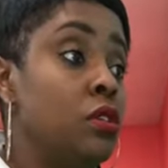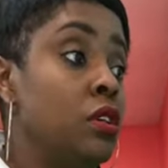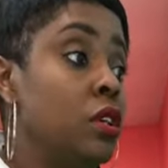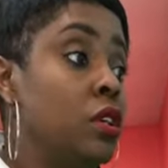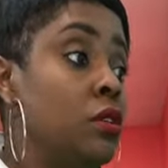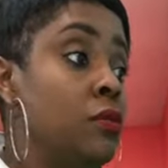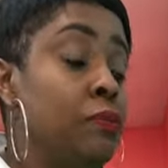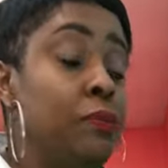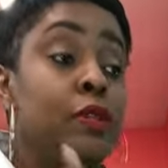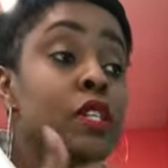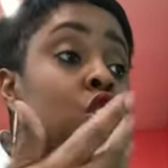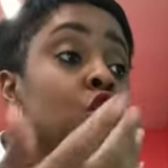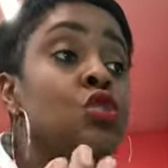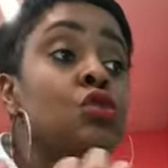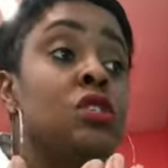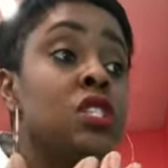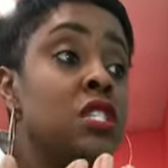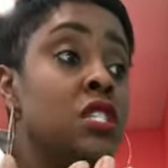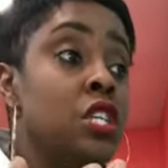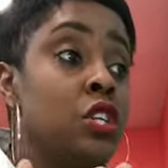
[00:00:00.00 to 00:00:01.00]
push you to
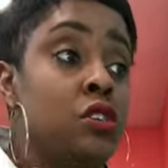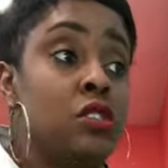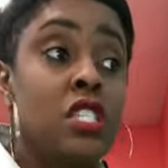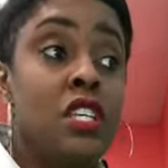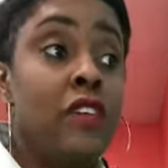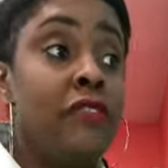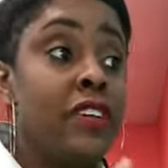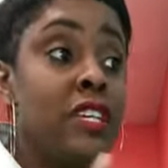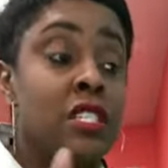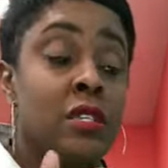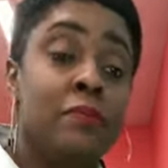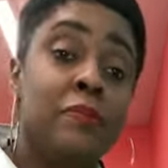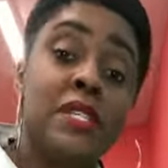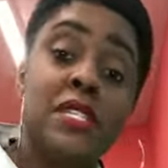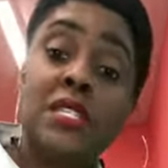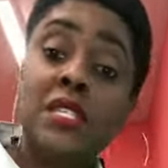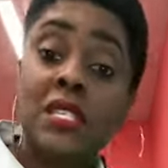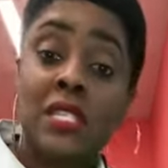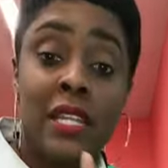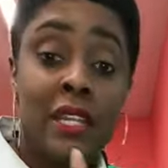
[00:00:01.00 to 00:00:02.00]
see yourself as a
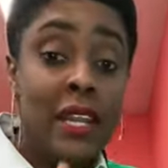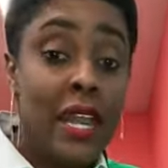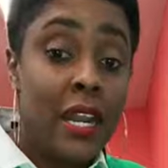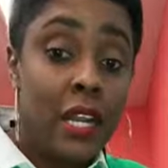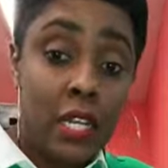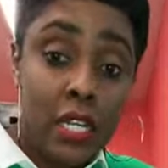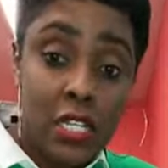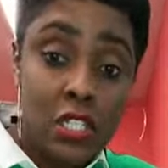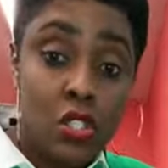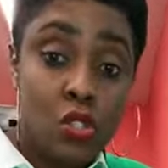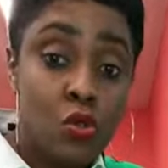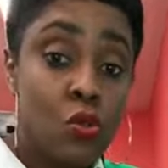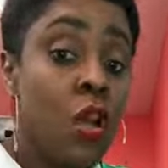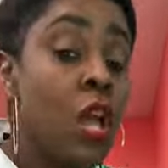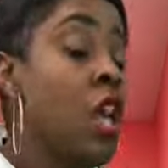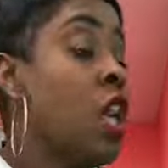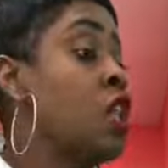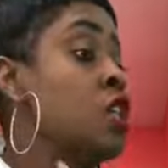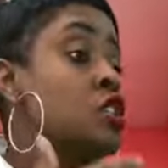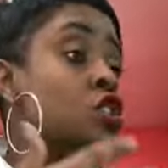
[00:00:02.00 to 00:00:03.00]
business and not a hustle.
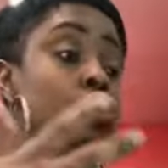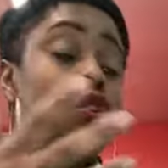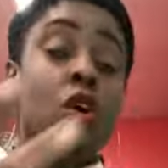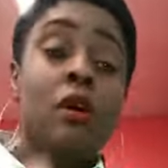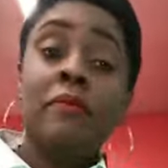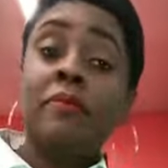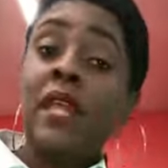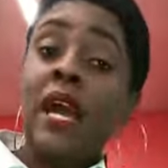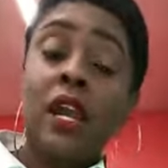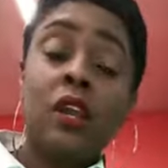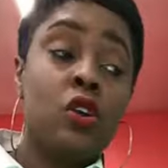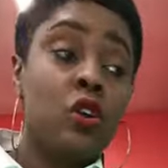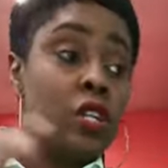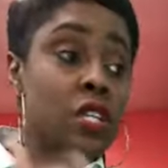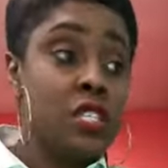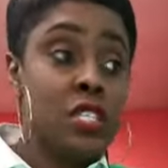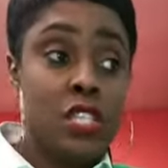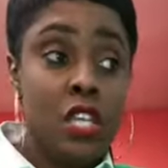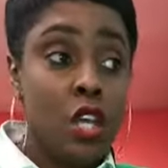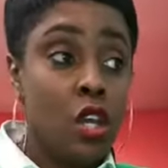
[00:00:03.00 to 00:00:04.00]
So I'm not going to
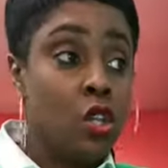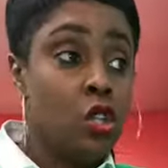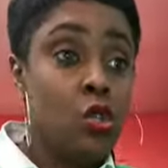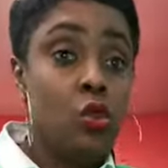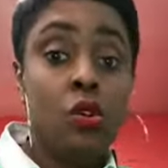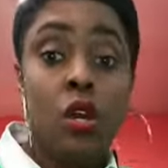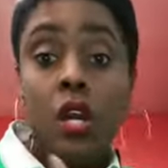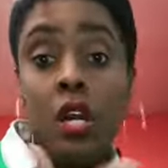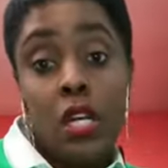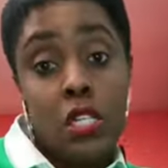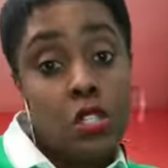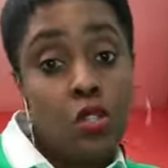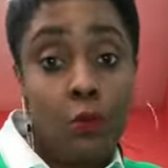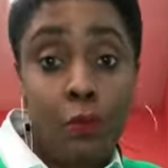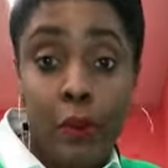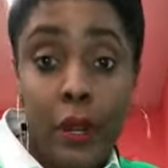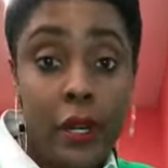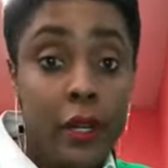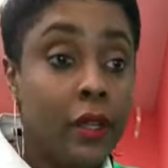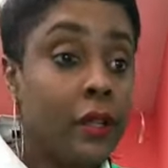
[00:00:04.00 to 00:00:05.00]
sell you a hustle
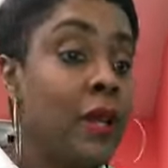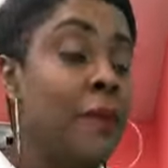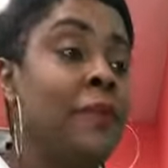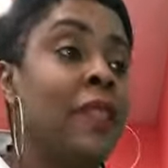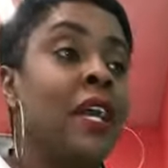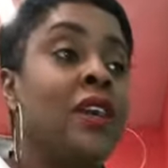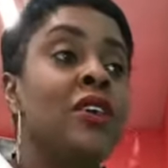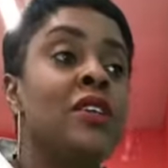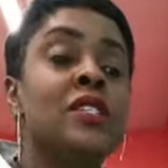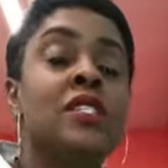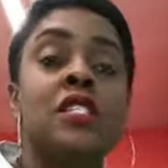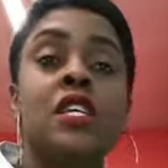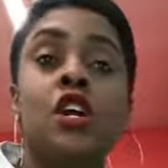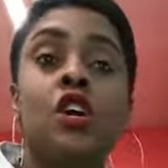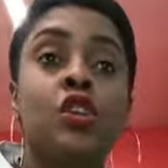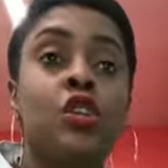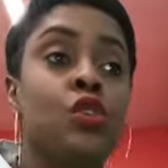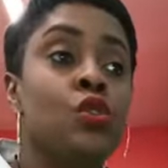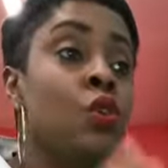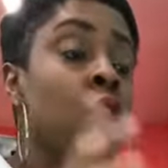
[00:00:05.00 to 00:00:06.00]
product. I'm not going to sell
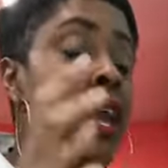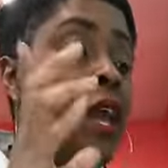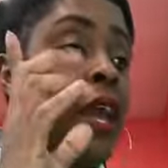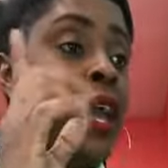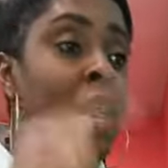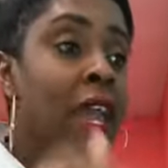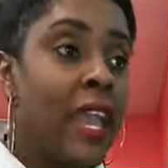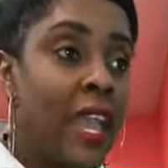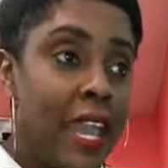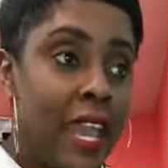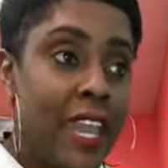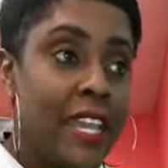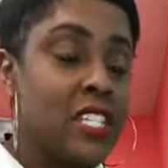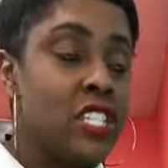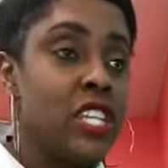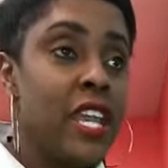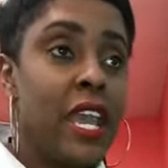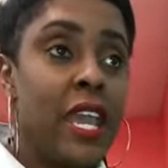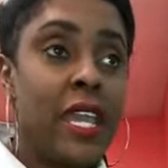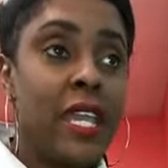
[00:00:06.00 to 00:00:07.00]
you a
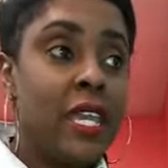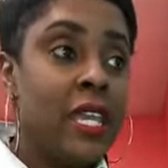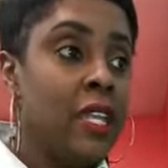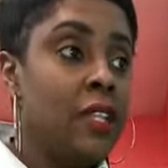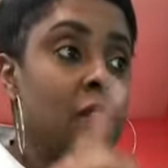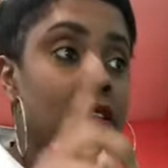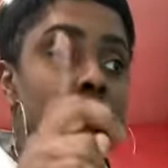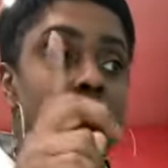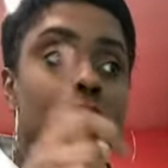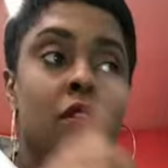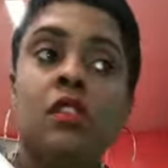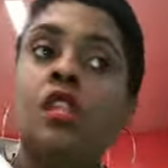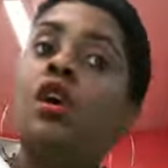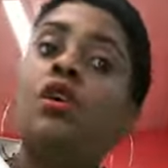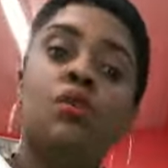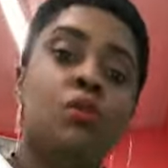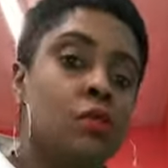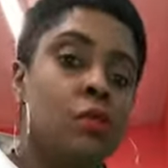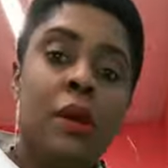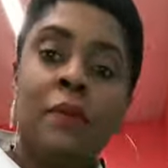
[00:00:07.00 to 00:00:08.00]
jacket.
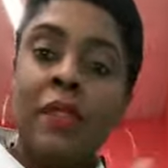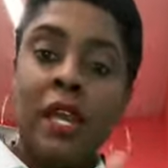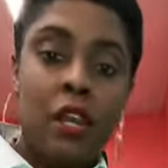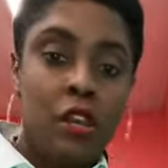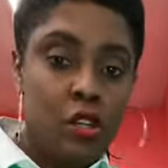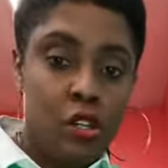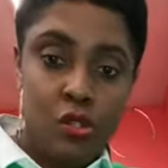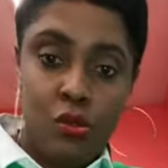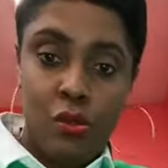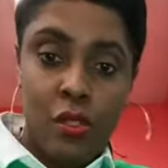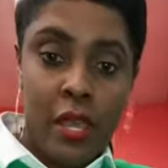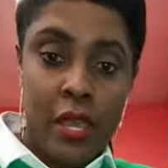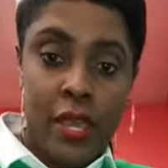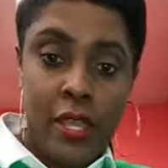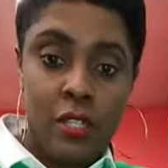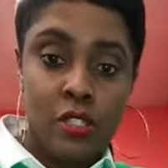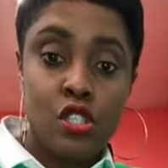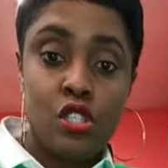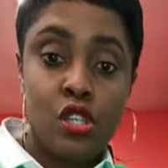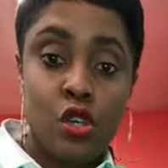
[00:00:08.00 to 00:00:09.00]
No, I'm not going to do that.
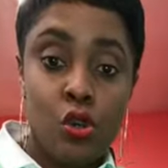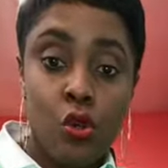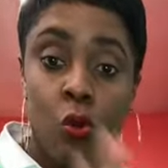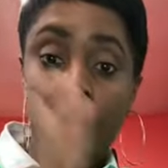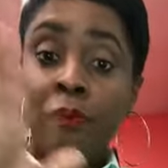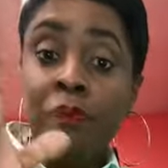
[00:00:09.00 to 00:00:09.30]
So